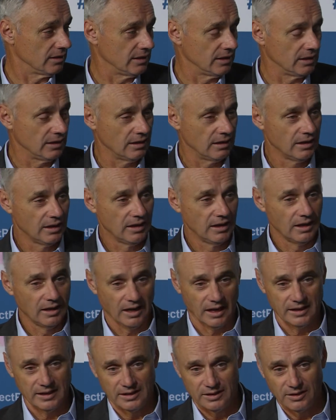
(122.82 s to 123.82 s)
League.
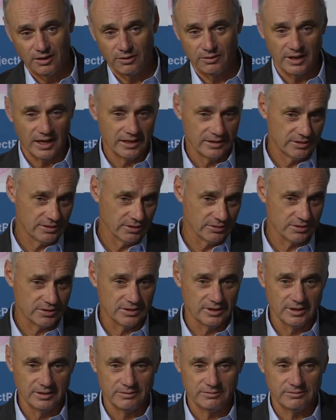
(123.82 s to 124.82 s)
I didn't know that until
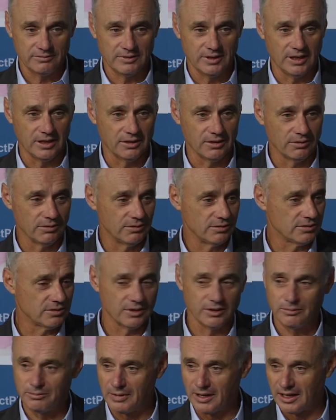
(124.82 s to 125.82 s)
Steve Keener, who's in
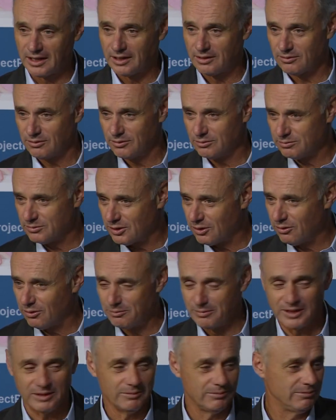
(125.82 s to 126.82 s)
the back of the room, told
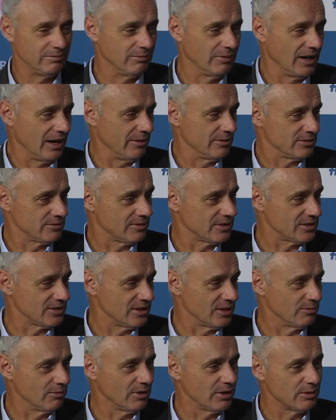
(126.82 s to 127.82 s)
me when I was
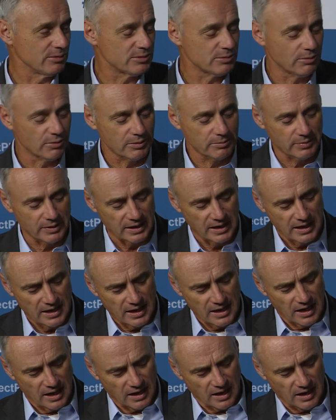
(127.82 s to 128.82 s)
visiting Williamsport. But
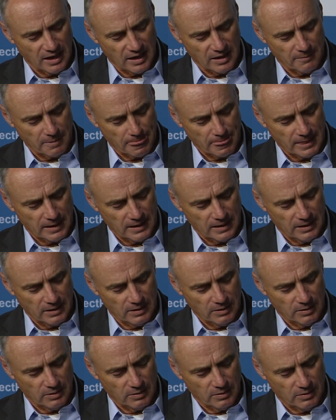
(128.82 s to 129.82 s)
um,
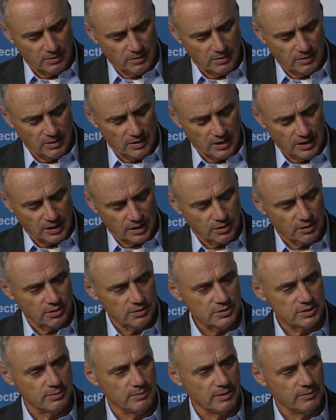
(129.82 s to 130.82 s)
it
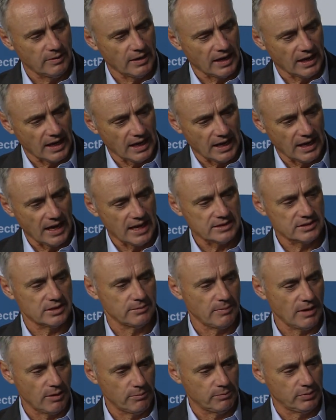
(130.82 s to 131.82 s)
occurred to me when I got asked
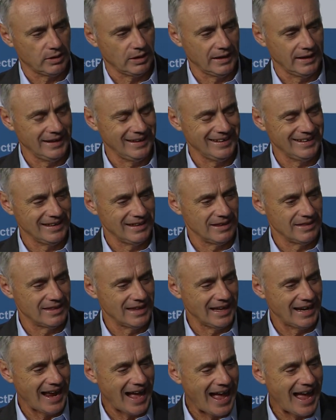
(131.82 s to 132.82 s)
about playing
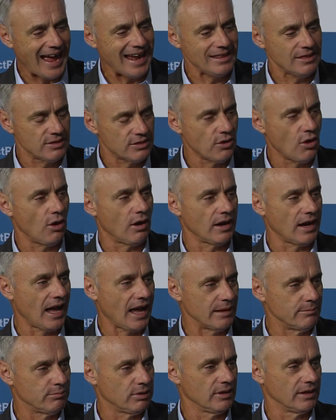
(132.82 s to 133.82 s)
that I thought
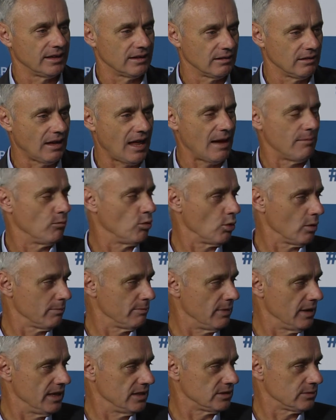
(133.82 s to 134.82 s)
I played a lot more
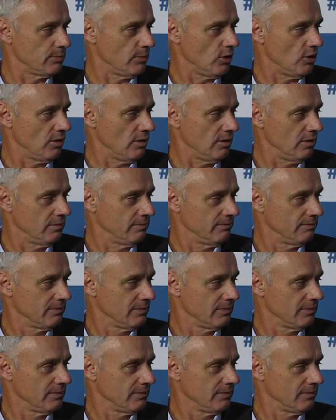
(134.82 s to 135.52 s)
baseball